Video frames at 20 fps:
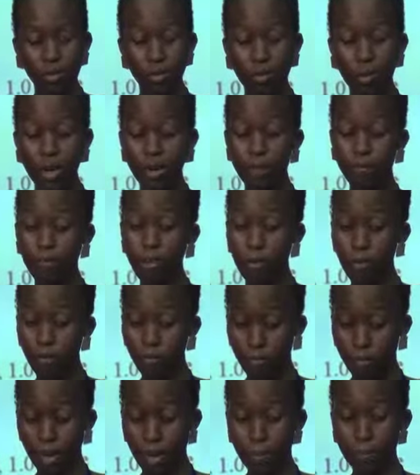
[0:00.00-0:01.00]
were in form
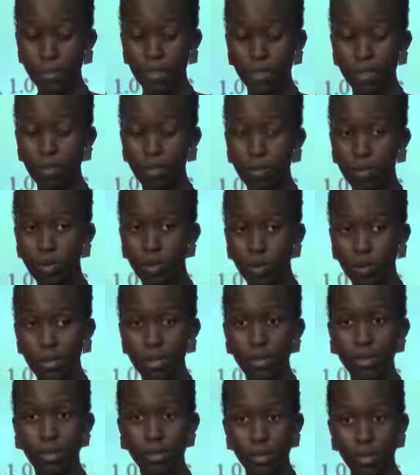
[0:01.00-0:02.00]
of maps
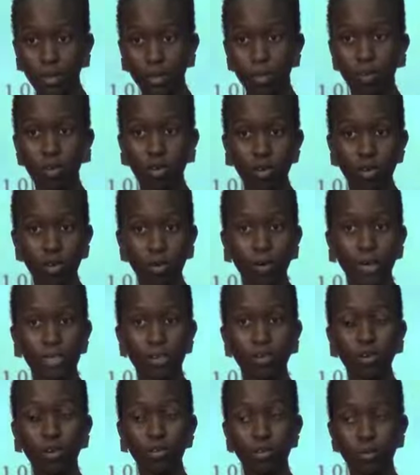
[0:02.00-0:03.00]
because the model was
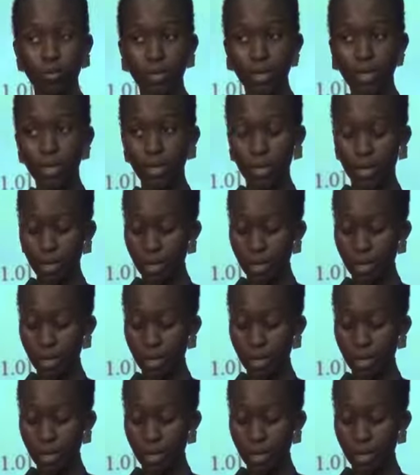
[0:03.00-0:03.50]
going to be